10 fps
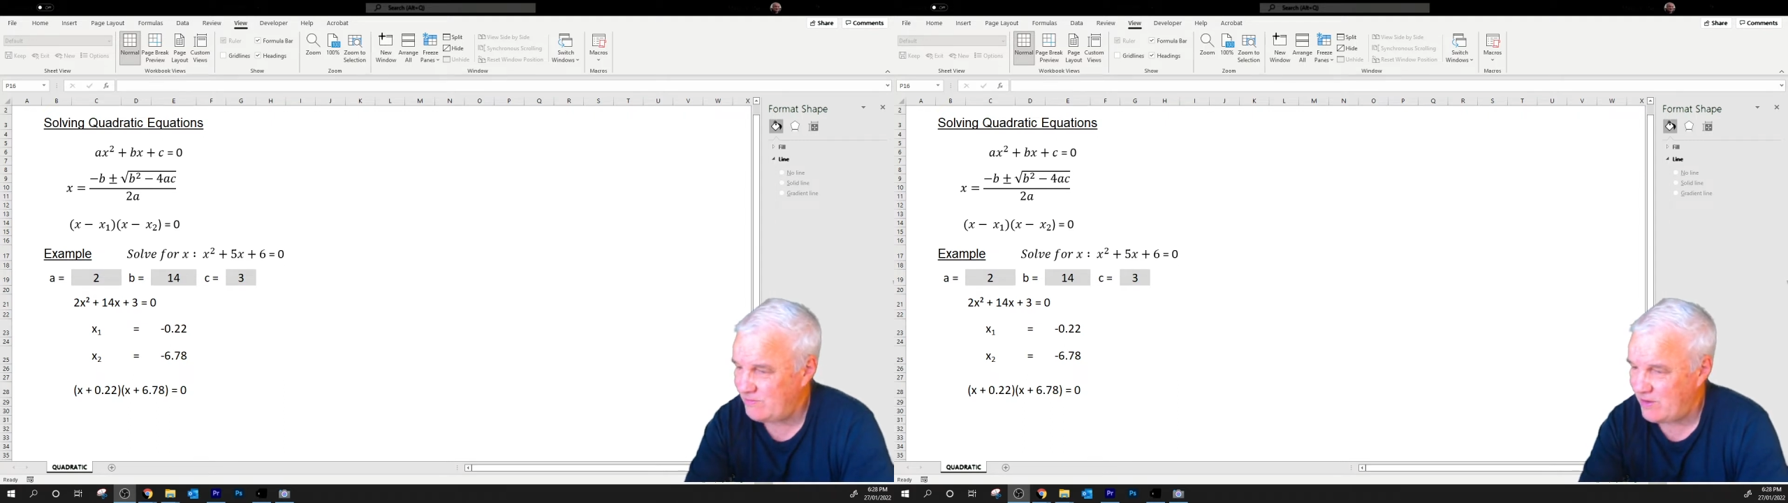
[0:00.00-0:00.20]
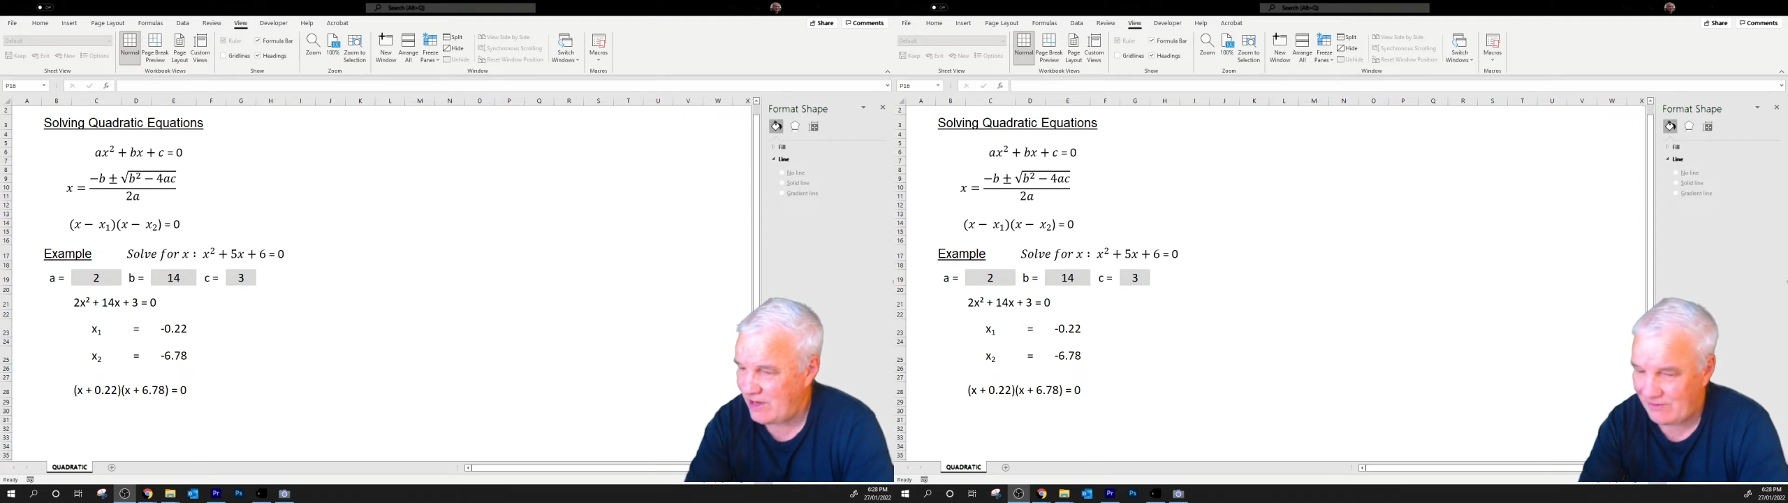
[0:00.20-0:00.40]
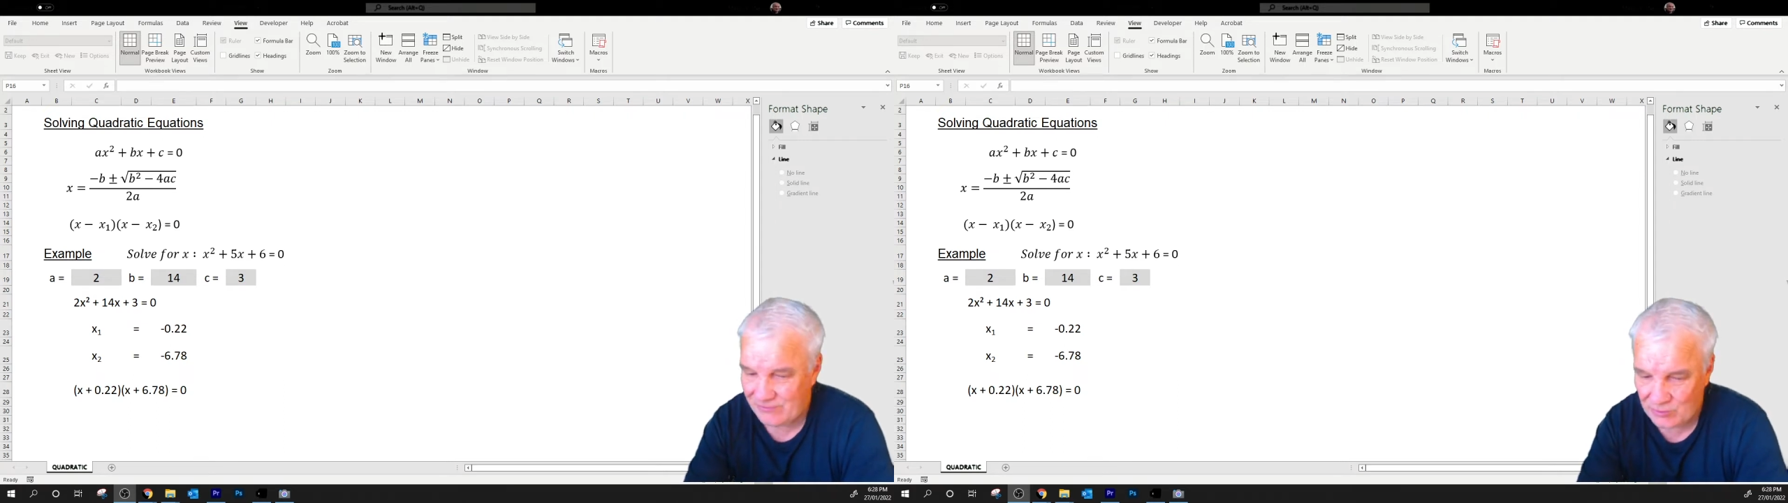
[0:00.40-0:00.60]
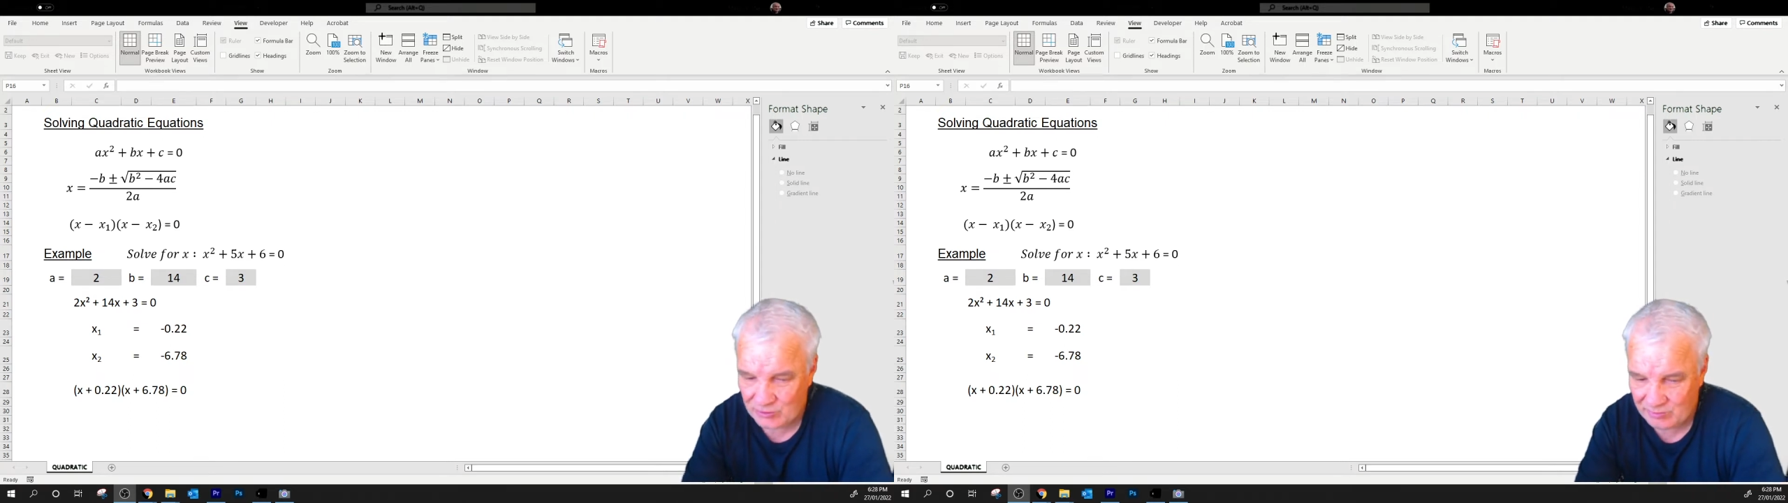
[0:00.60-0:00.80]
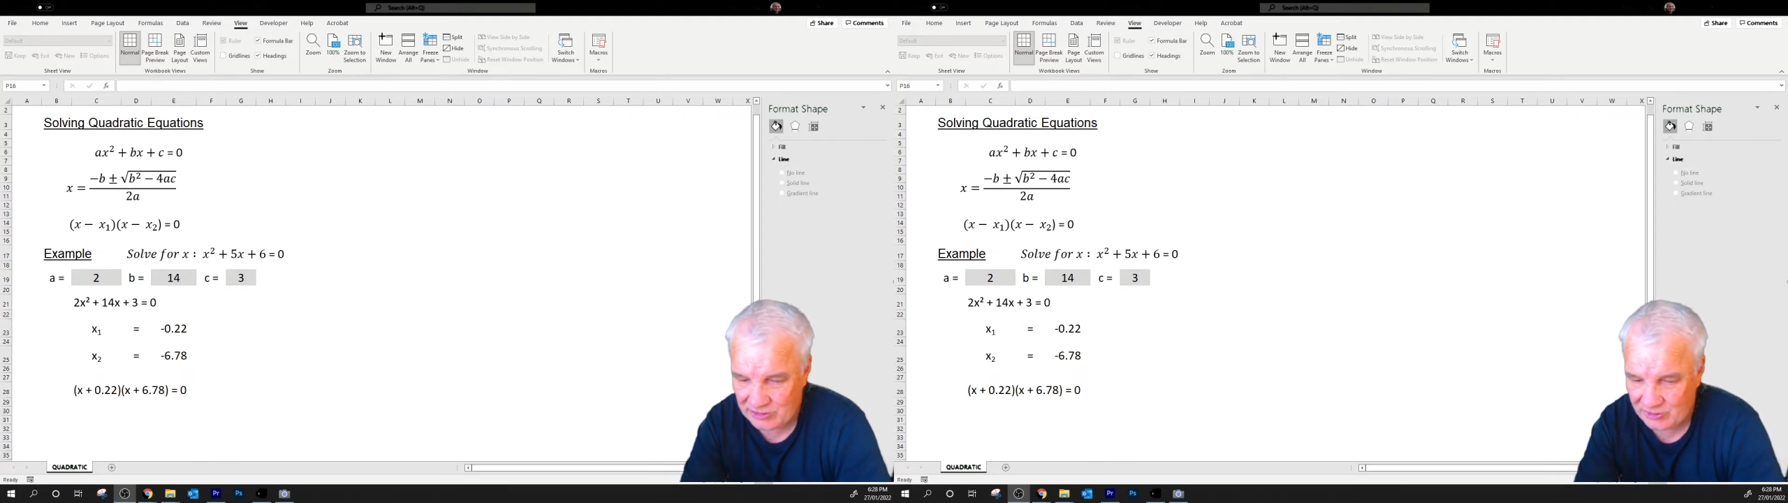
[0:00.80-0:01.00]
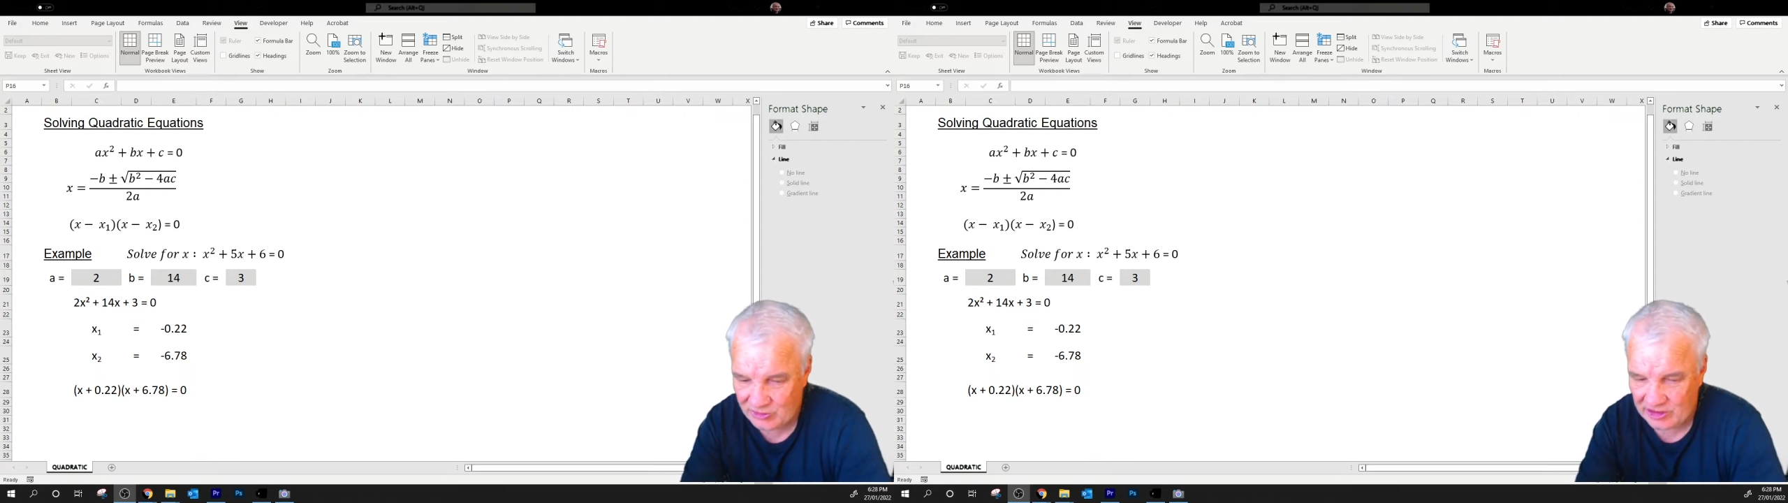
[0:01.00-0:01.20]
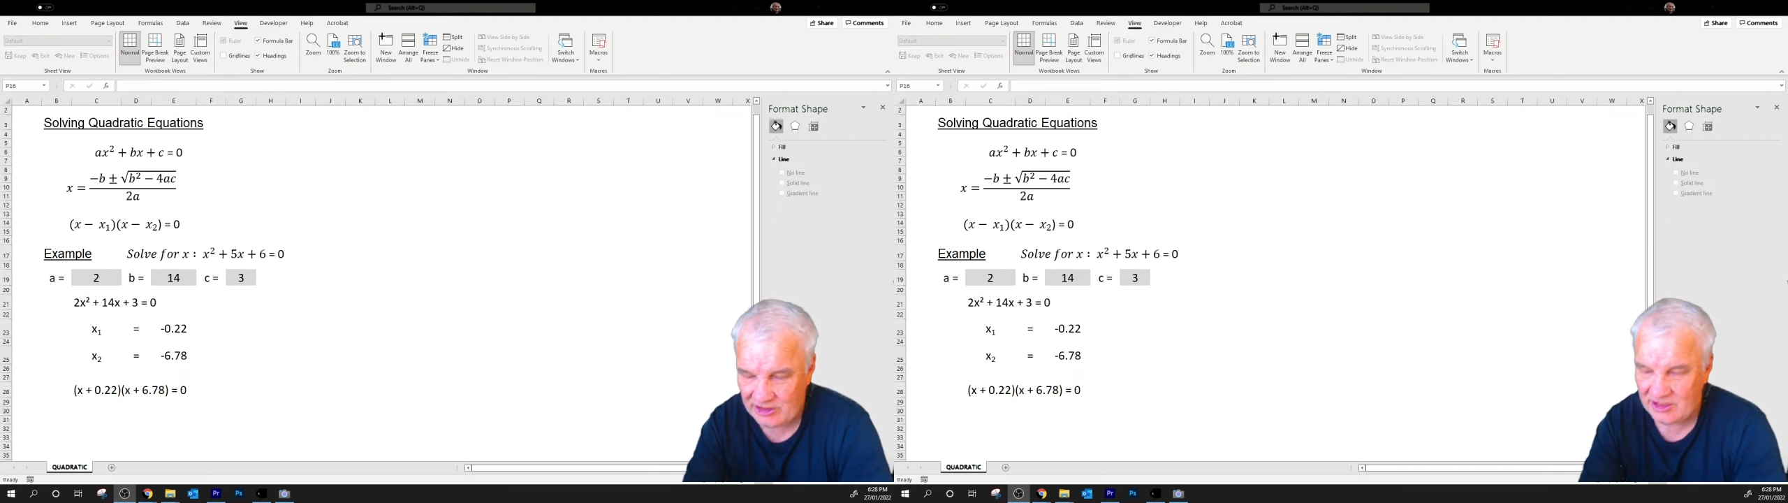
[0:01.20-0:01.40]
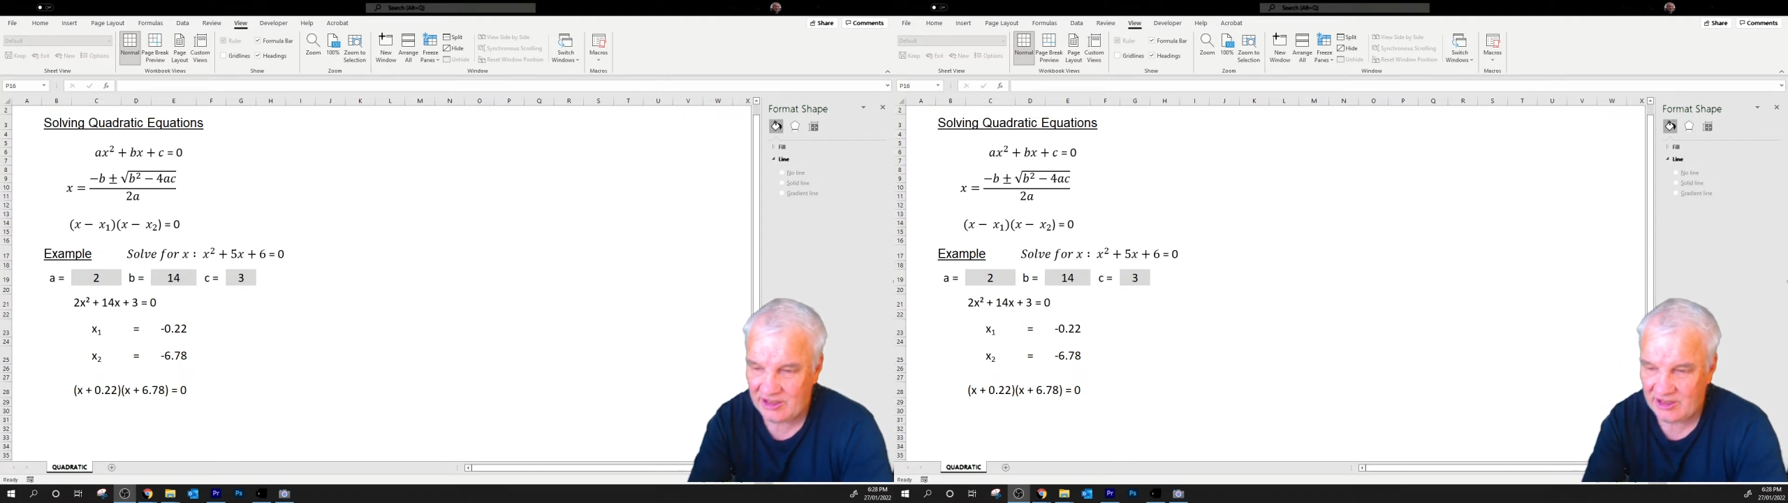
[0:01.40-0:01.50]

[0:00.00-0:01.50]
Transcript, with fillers: powerful spreadsheet